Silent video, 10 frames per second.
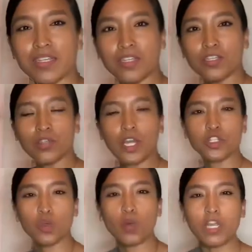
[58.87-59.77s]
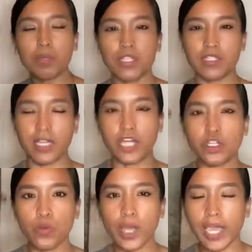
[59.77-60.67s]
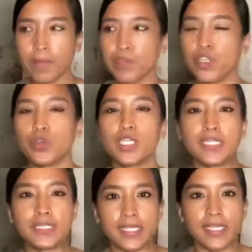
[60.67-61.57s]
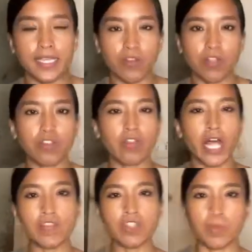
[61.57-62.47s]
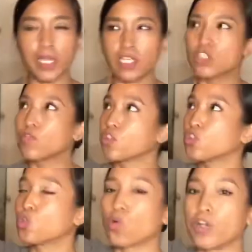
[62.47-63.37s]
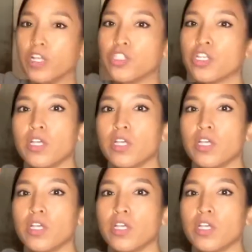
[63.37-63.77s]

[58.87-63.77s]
So now as you're welcomed into the entryway, you can see here there's a lot of space for storage